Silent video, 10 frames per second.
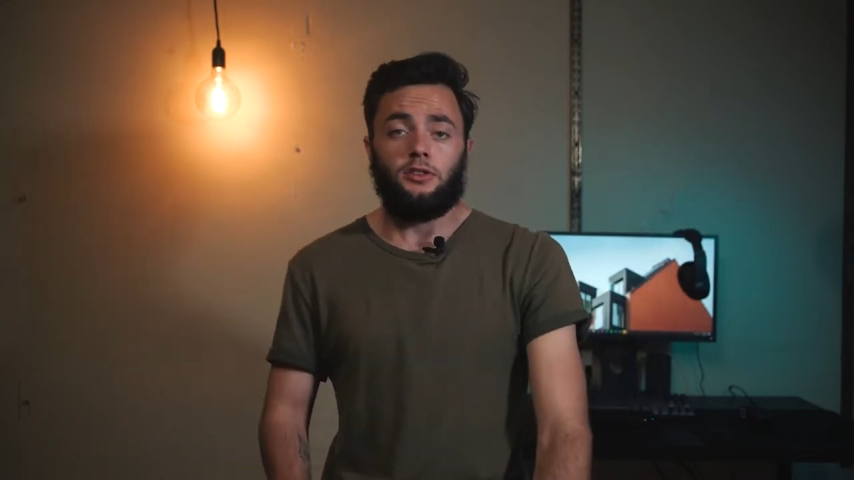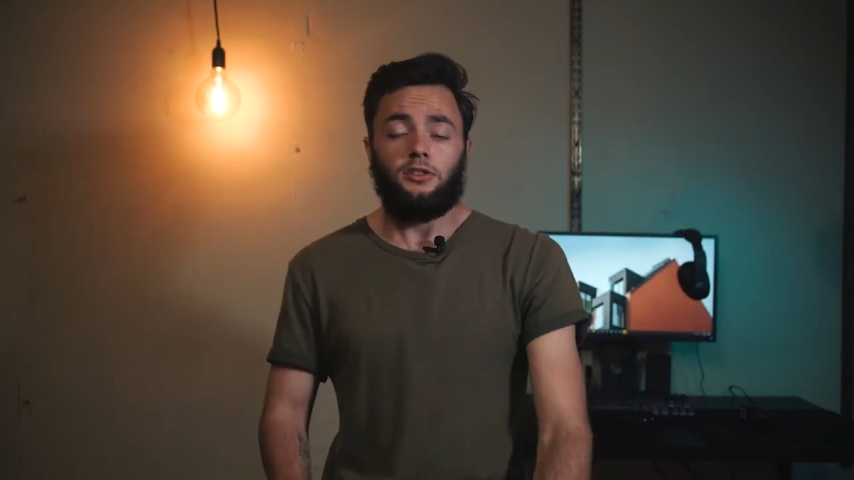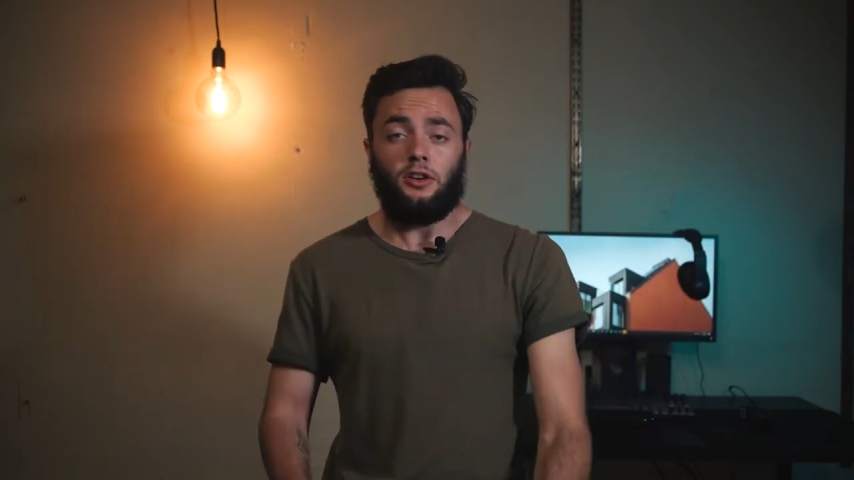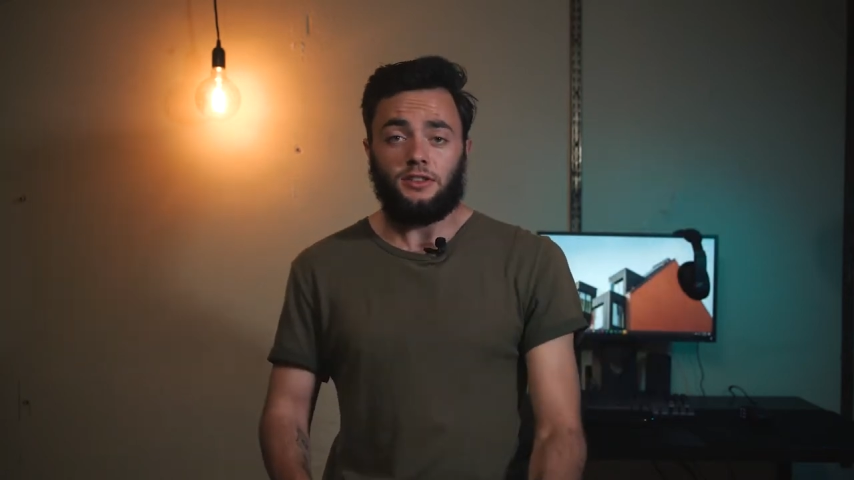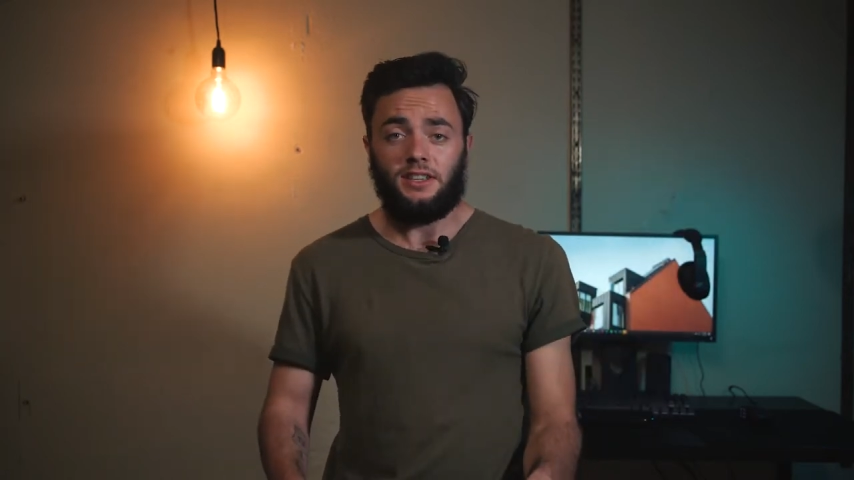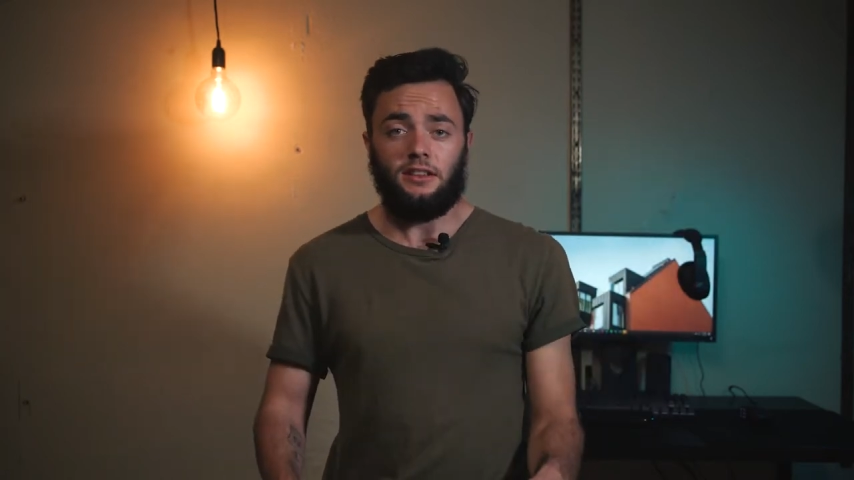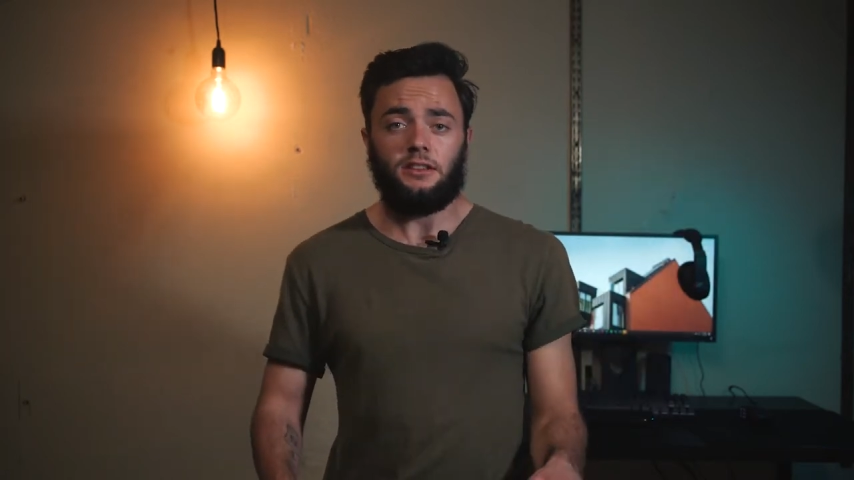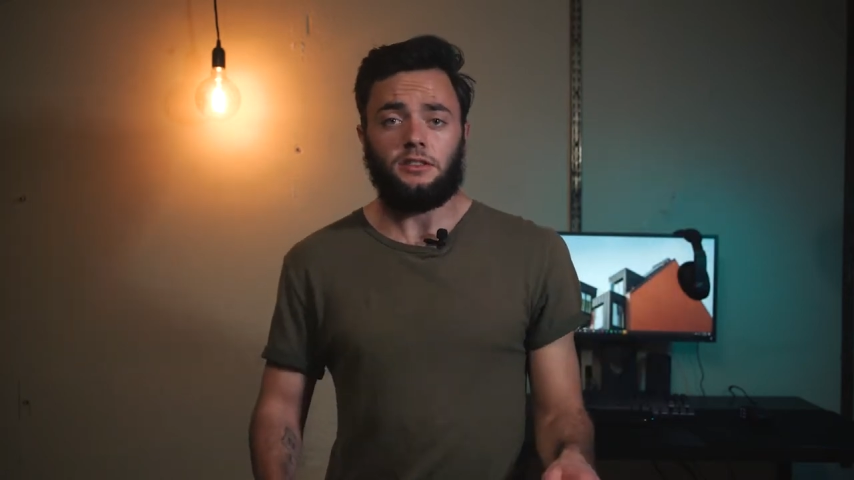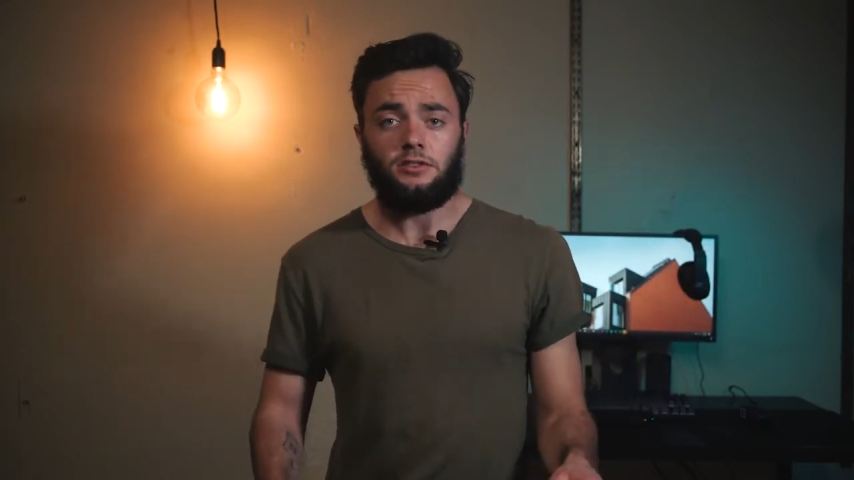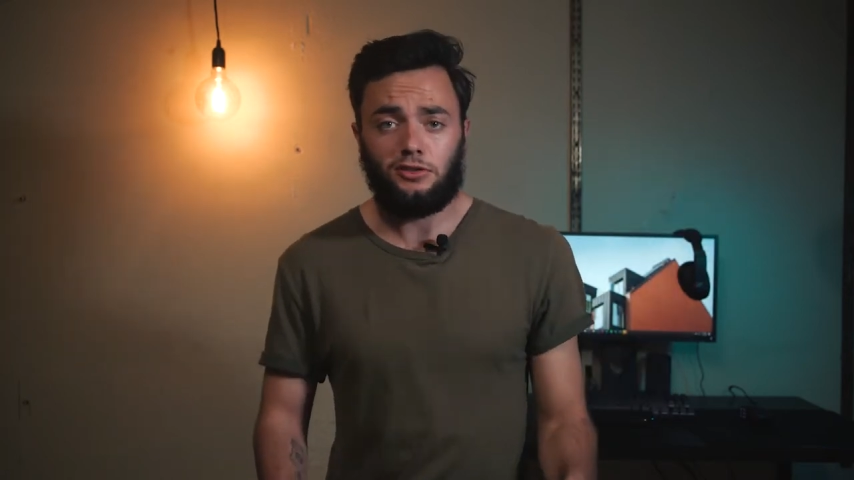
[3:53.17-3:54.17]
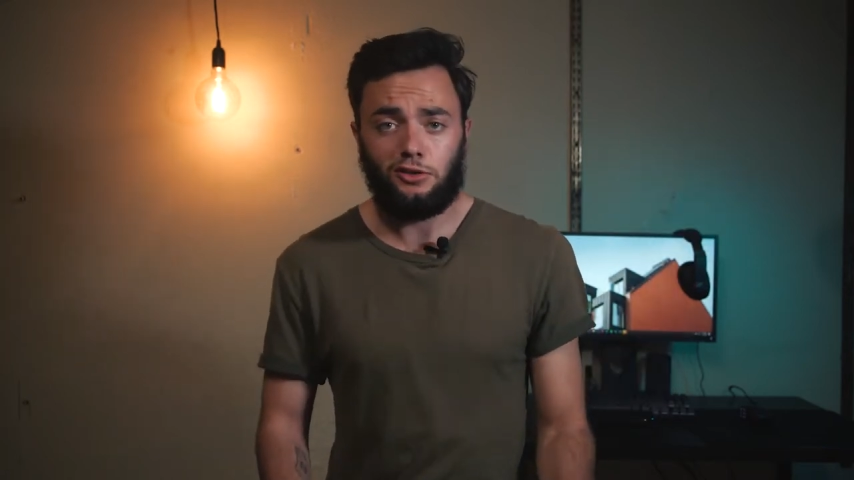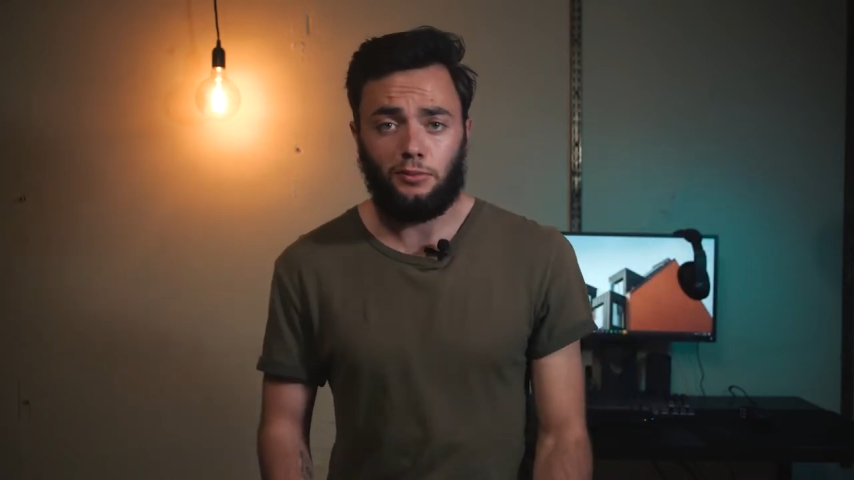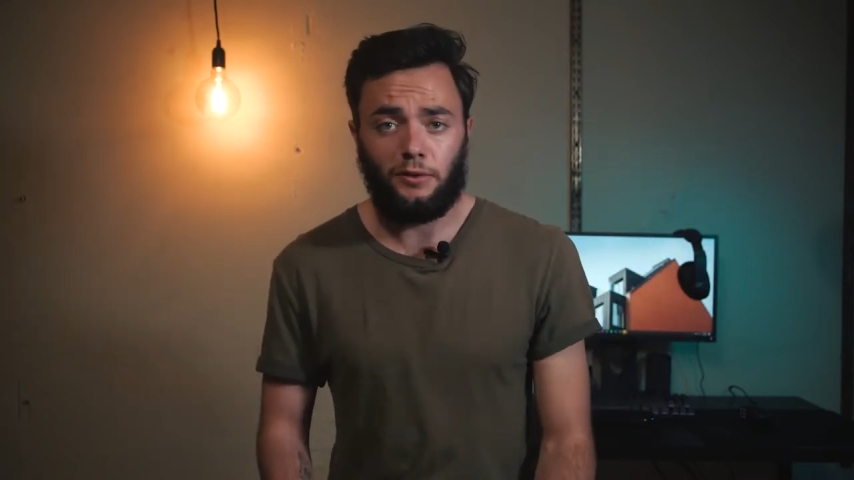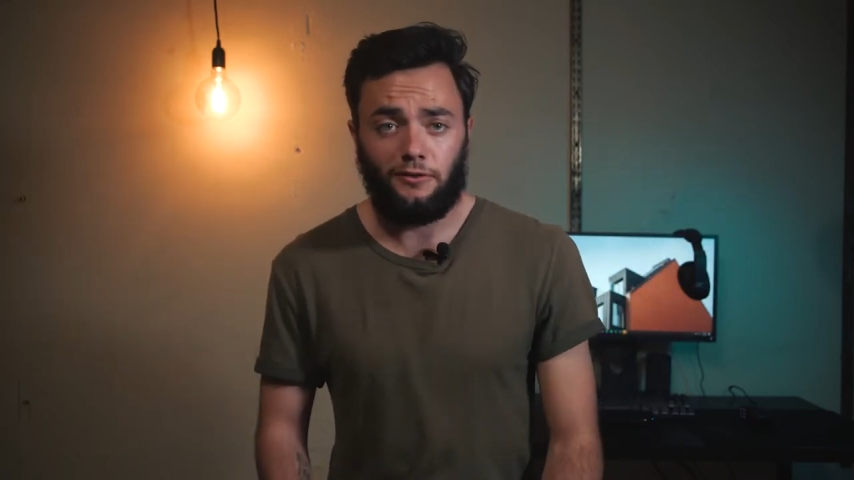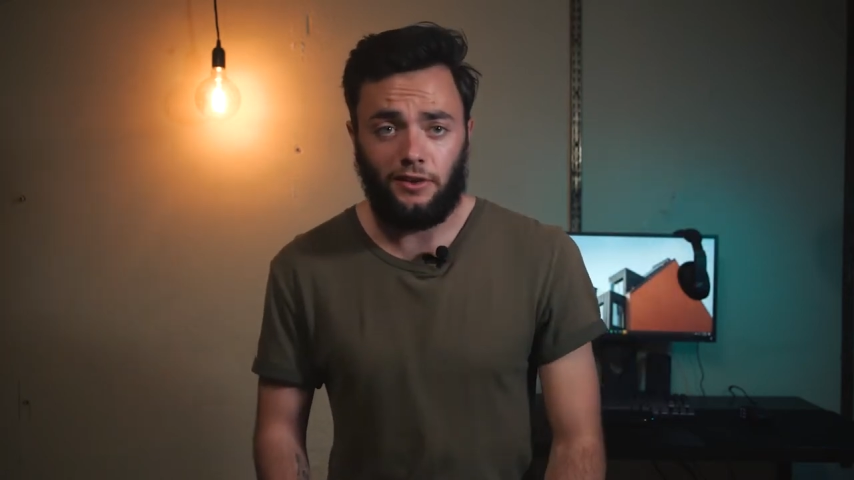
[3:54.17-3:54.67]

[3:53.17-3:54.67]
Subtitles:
Yard selling is super